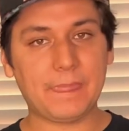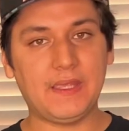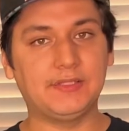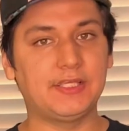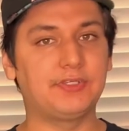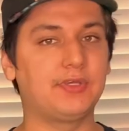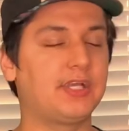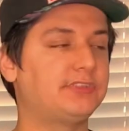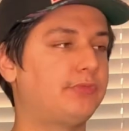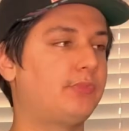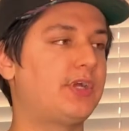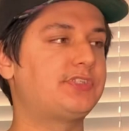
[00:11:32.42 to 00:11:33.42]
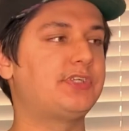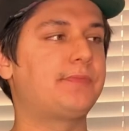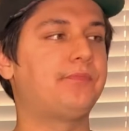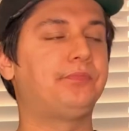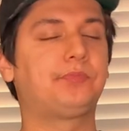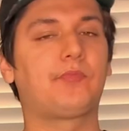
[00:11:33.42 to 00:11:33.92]
Thank you guys for
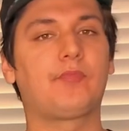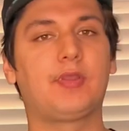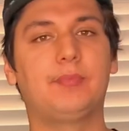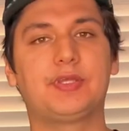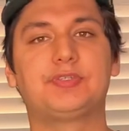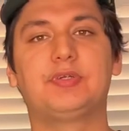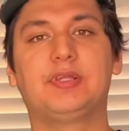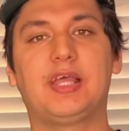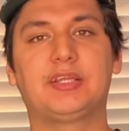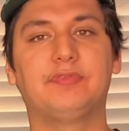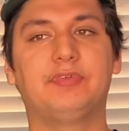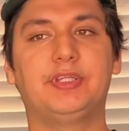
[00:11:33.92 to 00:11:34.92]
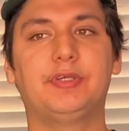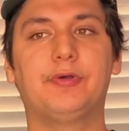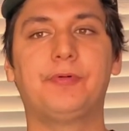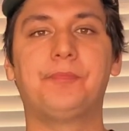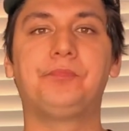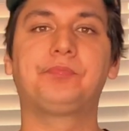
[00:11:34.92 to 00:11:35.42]
watching. Make sure to like the
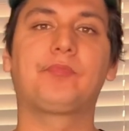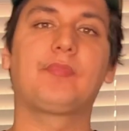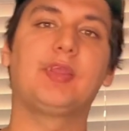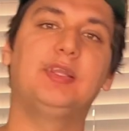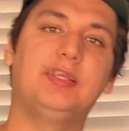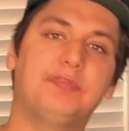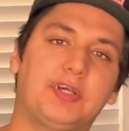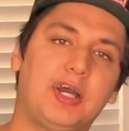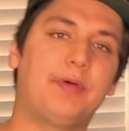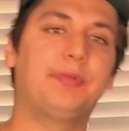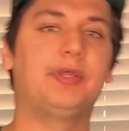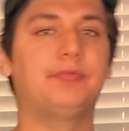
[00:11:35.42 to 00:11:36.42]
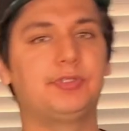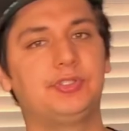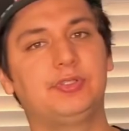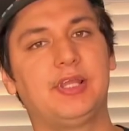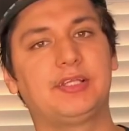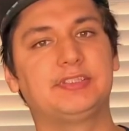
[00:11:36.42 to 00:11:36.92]
video, leave a comment what
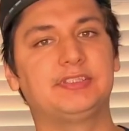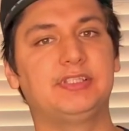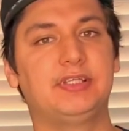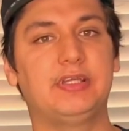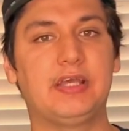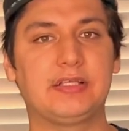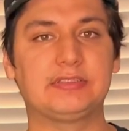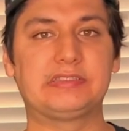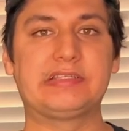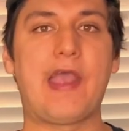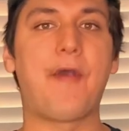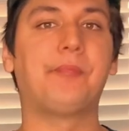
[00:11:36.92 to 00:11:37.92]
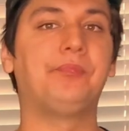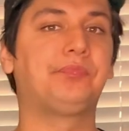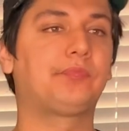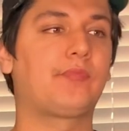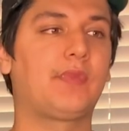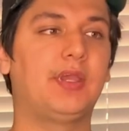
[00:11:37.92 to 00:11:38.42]
you'd like to see next.
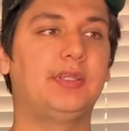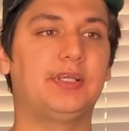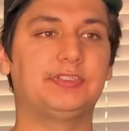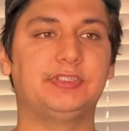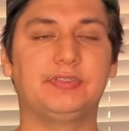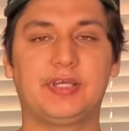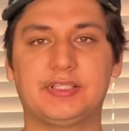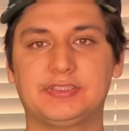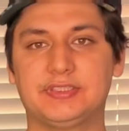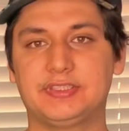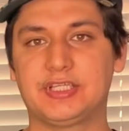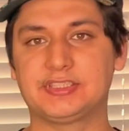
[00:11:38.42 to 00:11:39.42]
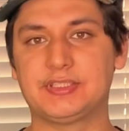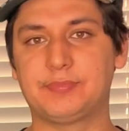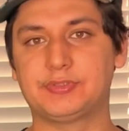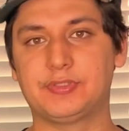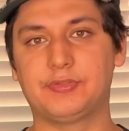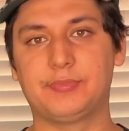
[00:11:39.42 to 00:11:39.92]
And I'll see you guys in the next
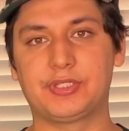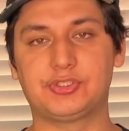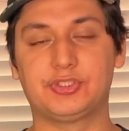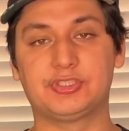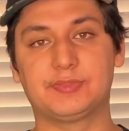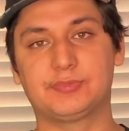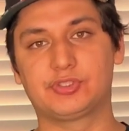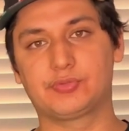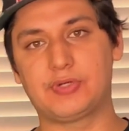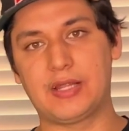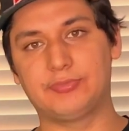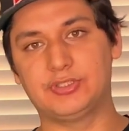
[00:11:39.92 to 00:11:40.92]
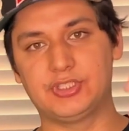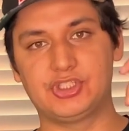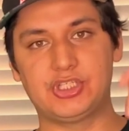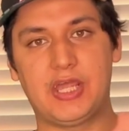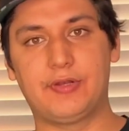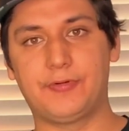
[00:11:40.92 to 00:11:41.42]
episode. Make sure to subscribe to the
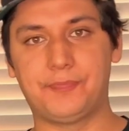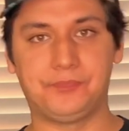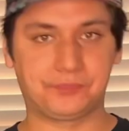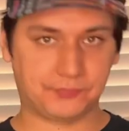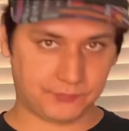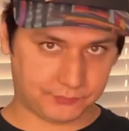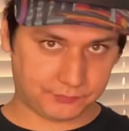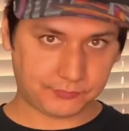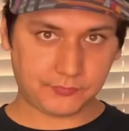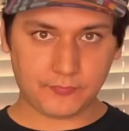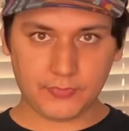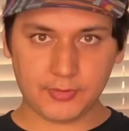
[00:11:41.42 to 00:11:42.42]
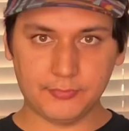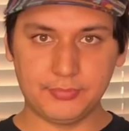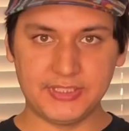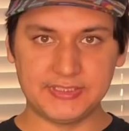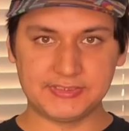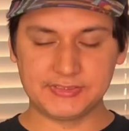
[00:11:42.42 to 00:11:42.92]
channel.
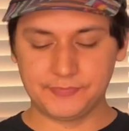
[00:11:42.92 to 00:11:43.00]
Peace.